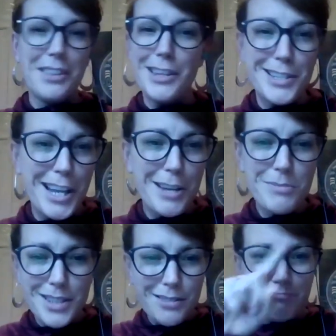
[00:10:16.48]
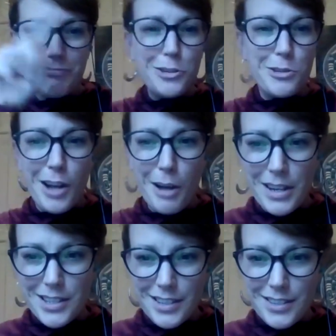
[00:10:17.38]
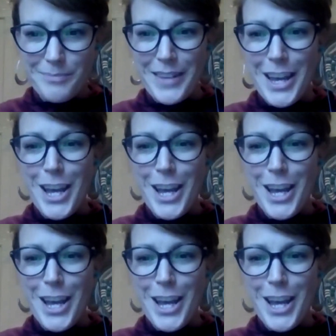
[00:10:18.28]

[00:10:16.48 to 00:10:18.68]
These names do not make sense.